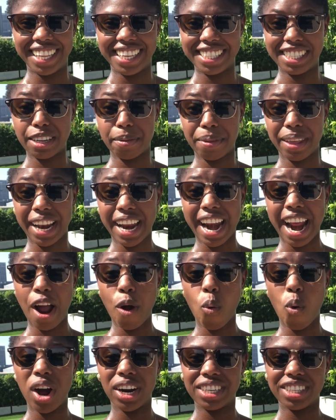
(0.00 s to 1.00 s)
This is something that
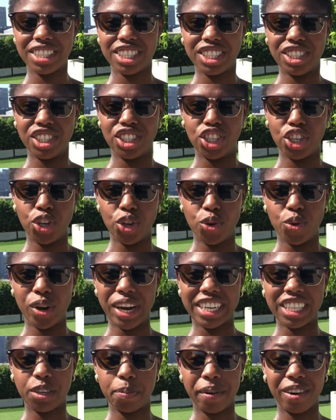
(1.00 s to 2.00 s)
I wanted to
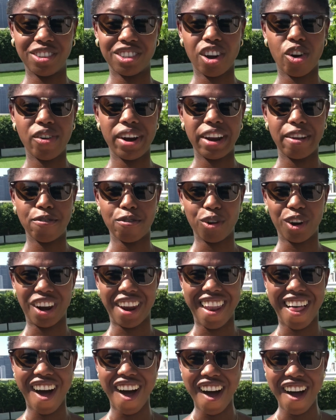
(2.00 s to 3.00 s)
experience already for a
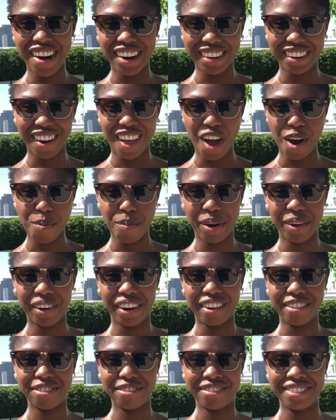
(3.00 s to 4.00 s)
long
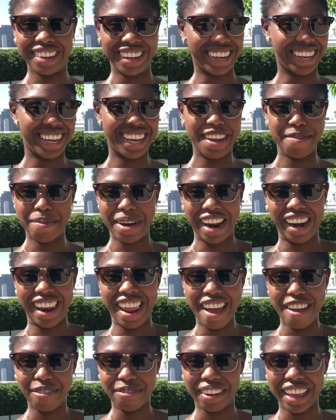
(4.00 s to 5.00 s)
period of in my
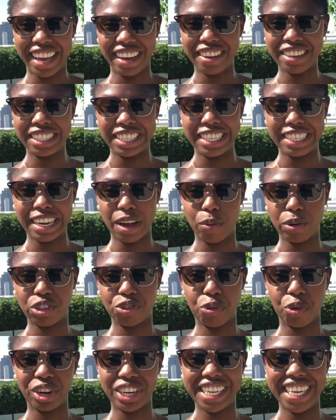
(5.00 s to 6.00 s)
life, like since I was
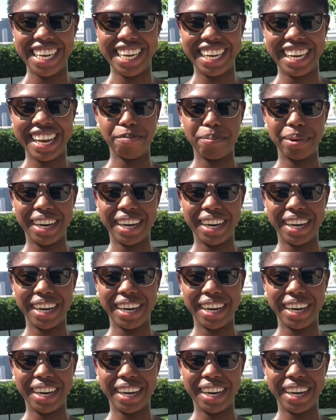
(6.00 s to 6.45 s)
14.